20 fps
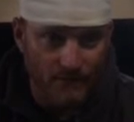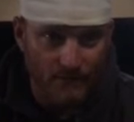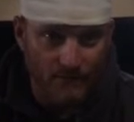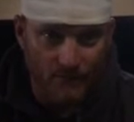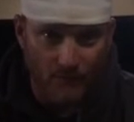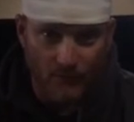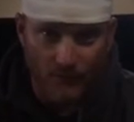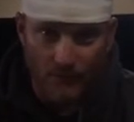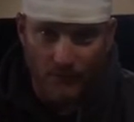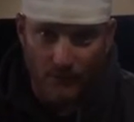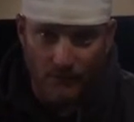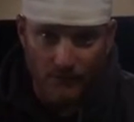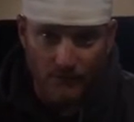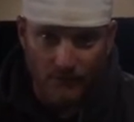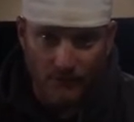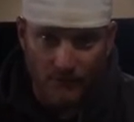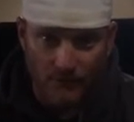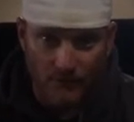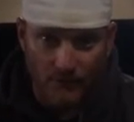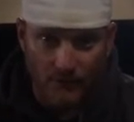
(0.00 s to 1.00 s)
Tomorrow,
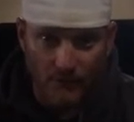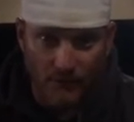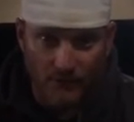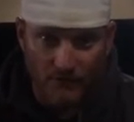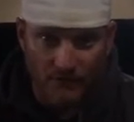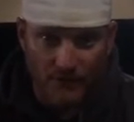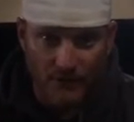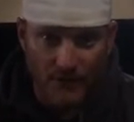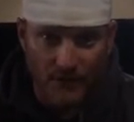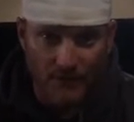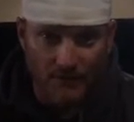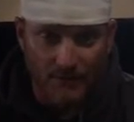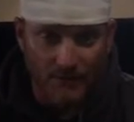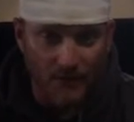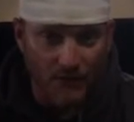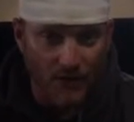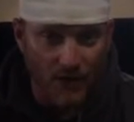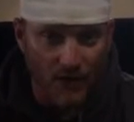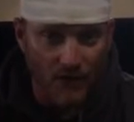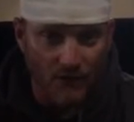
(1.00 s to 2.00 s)
don't know what's going to happen. I
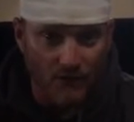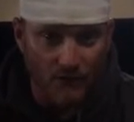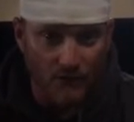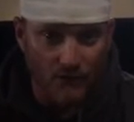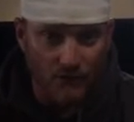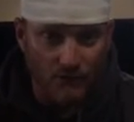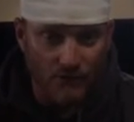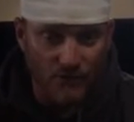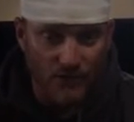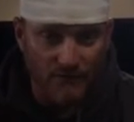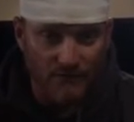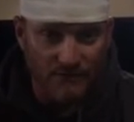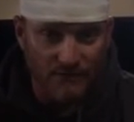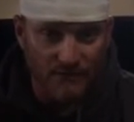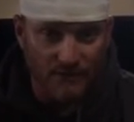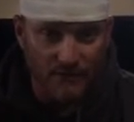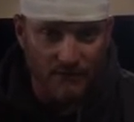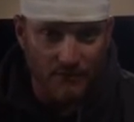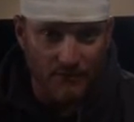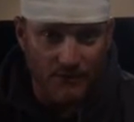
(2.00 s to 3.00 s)
don't know how the local traffic's
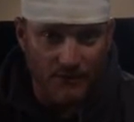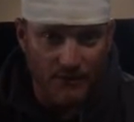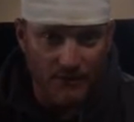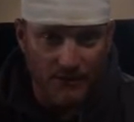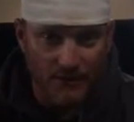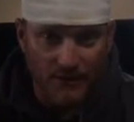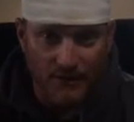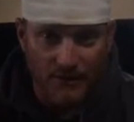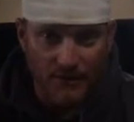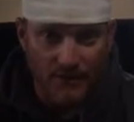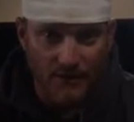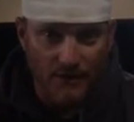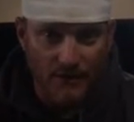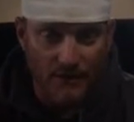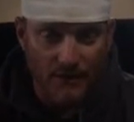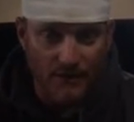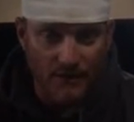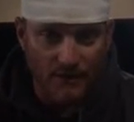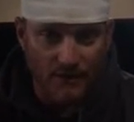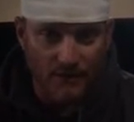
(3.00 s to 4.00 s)
going to be.
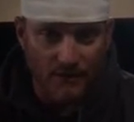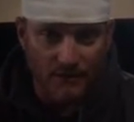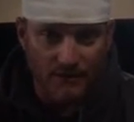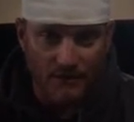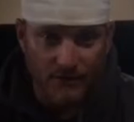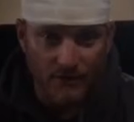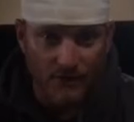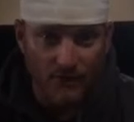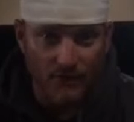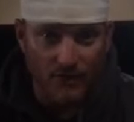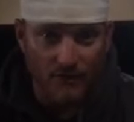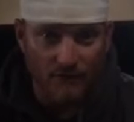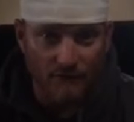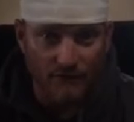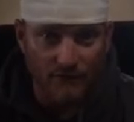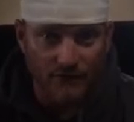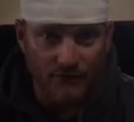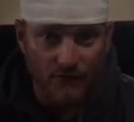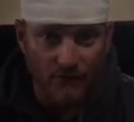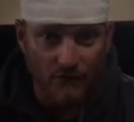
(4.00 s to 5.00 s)
Just going to go out and
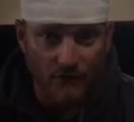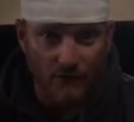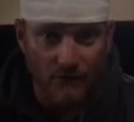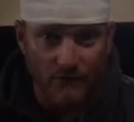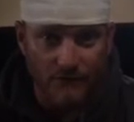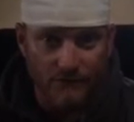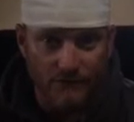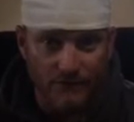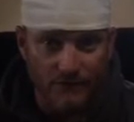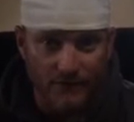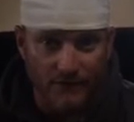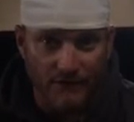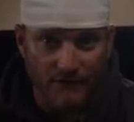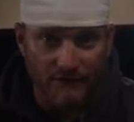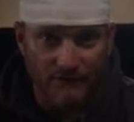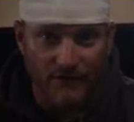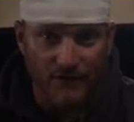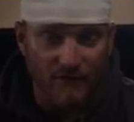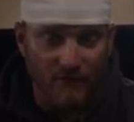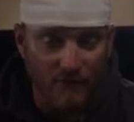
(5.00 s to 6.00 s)
fish hard, try to
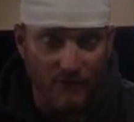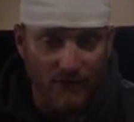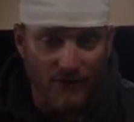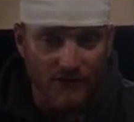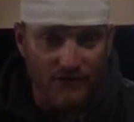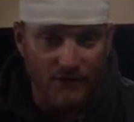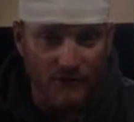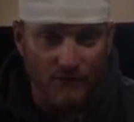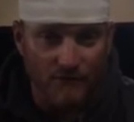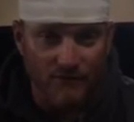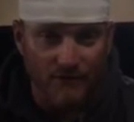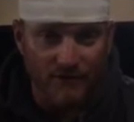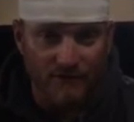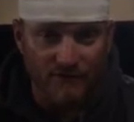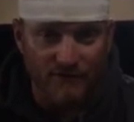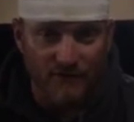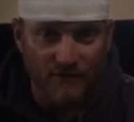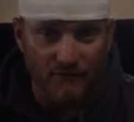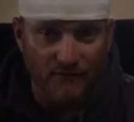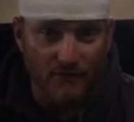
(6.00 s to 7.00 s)
get 5 bites, hopefully
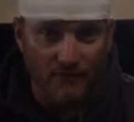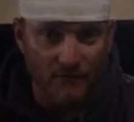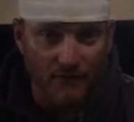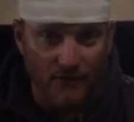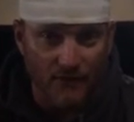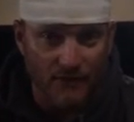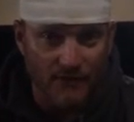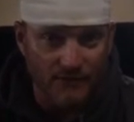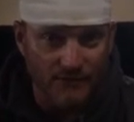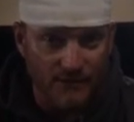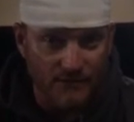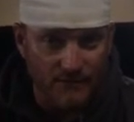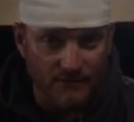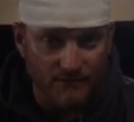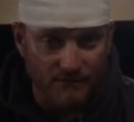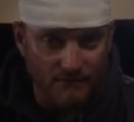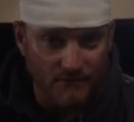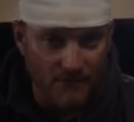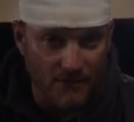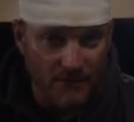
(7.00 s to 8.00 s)
get 5 big bites,
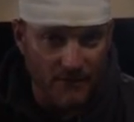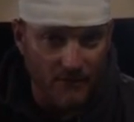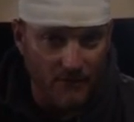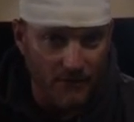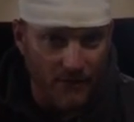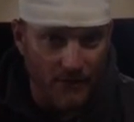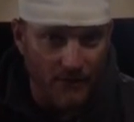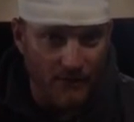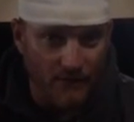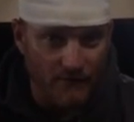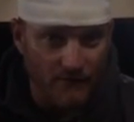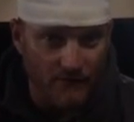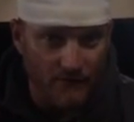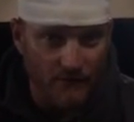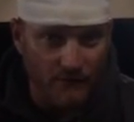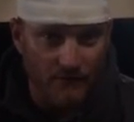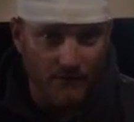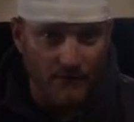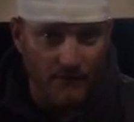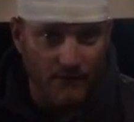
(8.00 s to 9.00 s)
and make it back
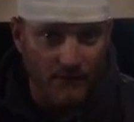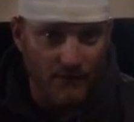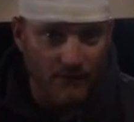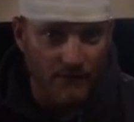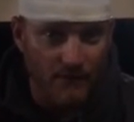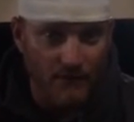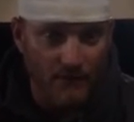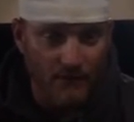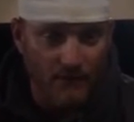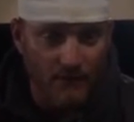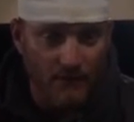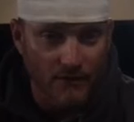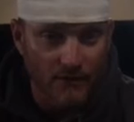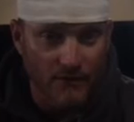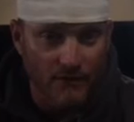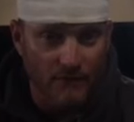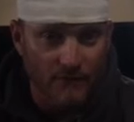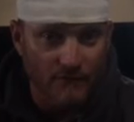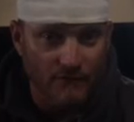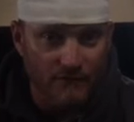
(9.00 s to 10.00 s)
to
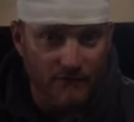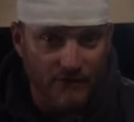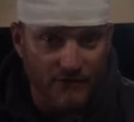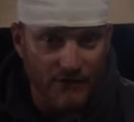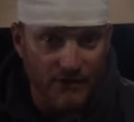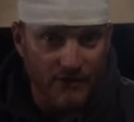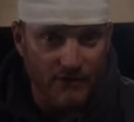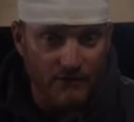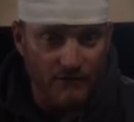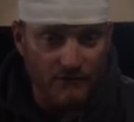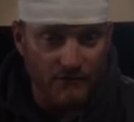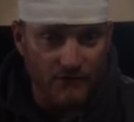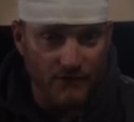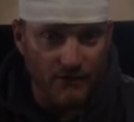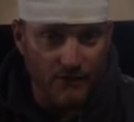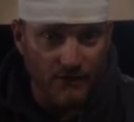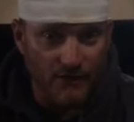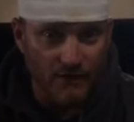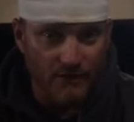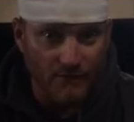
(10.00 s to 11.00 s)
fish again on
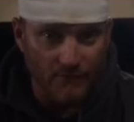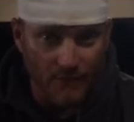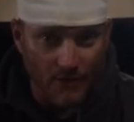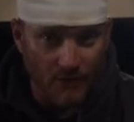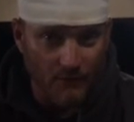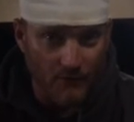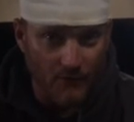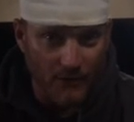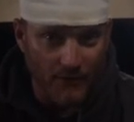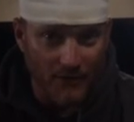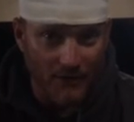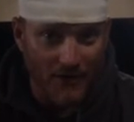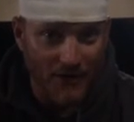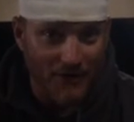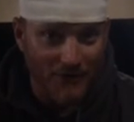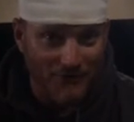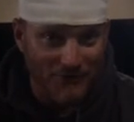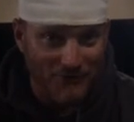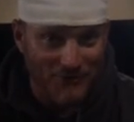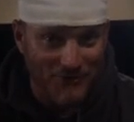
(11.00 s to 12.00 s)
Sunday. And by the way, the
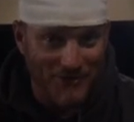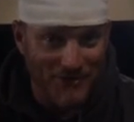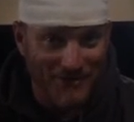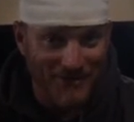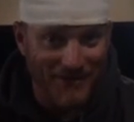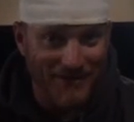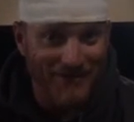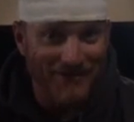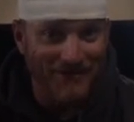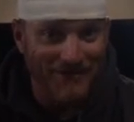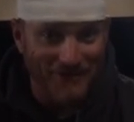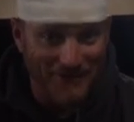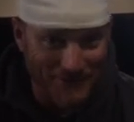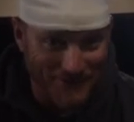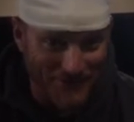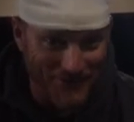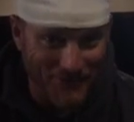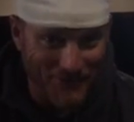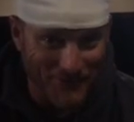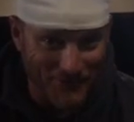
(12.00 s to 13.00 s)
house we're staying at
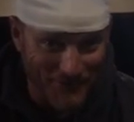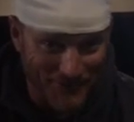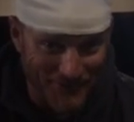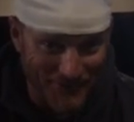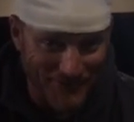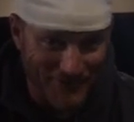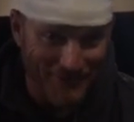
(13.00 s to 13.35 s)
is haunted.